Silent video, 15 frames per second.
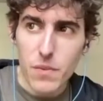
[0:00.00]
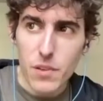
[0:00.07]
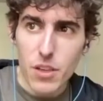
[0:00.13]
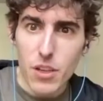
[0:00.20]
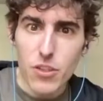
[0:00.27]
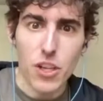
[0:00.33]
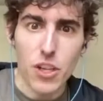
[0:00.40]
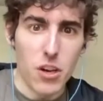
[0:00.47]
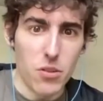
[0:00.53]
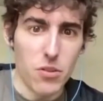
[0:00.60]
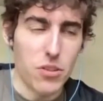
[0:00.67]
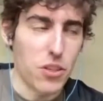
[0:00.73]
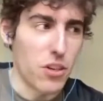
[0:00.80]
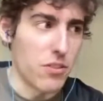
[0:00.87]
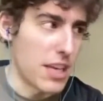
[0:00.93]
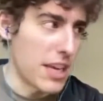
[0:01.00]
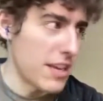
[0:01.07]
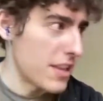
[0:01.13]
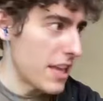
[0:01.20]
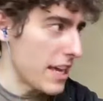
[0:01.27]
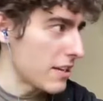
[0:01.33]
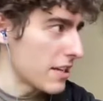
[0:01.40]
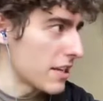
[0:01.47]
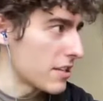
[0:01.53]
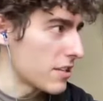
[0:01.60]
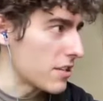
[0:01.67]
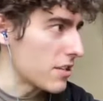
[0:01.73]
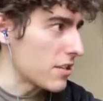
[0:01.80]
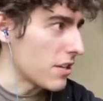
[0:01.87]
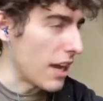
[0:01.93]
So that
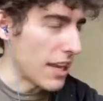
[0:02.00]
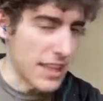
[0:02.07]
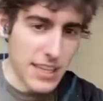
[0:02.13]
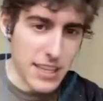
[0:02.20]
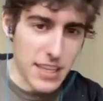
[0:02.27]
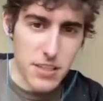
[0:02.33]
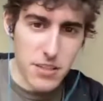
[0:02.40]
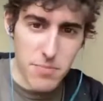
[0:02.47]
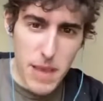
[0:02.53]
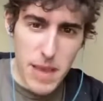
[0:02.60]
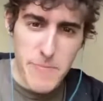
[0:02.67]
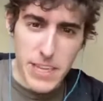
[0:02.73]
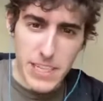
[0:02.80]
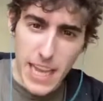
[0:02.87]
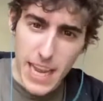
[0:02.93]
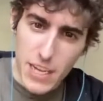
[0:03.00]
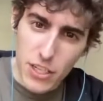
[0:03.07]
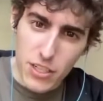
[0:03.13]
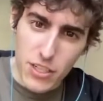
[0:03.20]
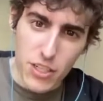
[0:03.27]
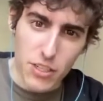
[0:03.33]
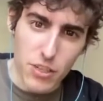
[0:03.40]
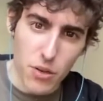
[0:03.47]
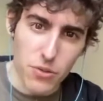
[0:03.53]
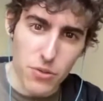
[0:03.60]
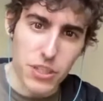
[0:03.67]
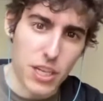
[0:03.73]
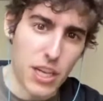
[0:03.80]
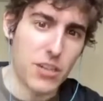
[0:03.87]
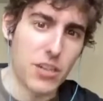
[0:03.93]
is, I think this is maybe a tangent to this whole
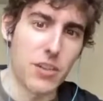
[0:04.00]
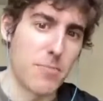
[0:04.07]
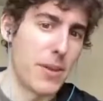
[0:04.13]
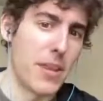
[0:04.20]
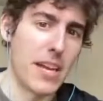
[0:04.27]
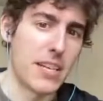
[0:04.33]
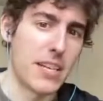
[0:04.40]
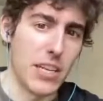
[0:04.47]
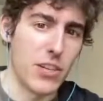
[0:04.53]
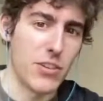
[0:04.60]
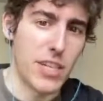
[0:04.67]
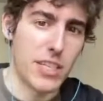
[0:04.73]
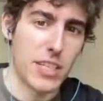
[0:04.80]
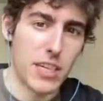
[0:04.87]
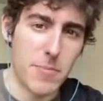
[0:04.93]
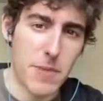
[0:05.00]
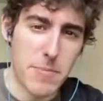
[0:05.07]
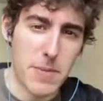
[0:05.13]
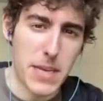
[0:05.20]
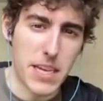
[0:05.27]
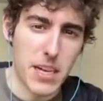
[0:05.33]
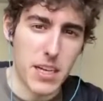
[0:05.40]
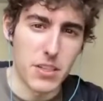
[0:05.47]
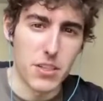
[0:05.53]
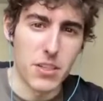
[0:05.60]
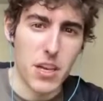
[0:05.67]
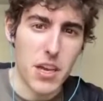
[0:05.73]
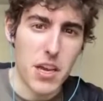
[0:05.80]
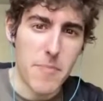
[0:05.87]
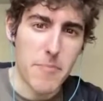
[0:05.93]
discussion, but that is interesting to me because
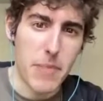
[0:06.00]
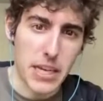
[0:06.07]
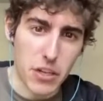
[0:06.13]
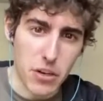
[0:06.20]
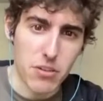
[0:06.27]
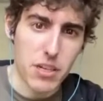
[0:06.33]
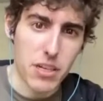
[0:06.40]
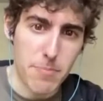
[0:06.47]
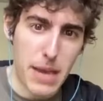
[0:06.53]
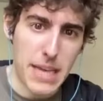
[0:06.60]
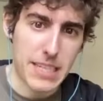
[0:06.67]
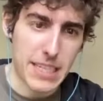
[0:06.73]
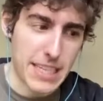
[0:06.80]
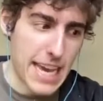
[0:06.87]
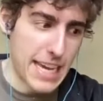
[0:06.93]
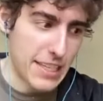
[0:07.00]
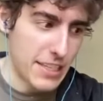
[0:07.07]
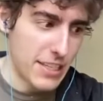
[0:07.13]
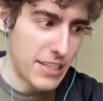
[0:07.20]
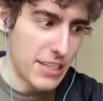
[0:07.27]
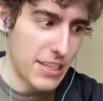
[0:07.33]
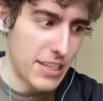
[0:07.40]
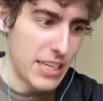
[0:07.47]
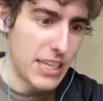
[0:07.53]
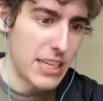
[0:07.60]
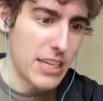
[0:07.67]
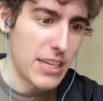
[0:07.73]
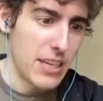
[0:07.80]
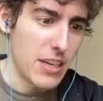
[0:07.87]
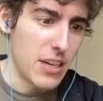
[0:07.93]
my current best guess,
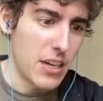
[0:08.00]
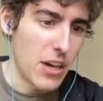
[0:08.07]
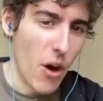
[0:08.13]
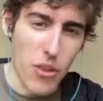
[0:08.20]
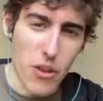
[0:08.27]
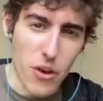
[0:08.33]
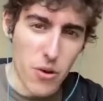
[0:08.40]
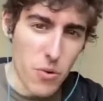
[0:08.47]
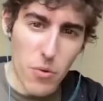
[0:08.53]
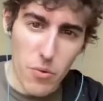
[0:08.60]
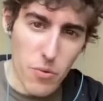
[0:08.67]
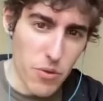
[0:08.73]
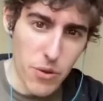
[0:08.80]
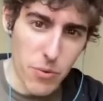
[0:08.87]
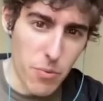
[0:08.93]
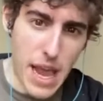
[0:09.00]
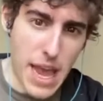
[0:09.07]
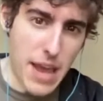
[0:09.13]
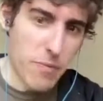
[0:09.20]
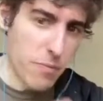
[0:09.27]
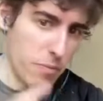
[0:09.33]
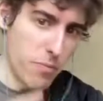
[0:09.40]
although the way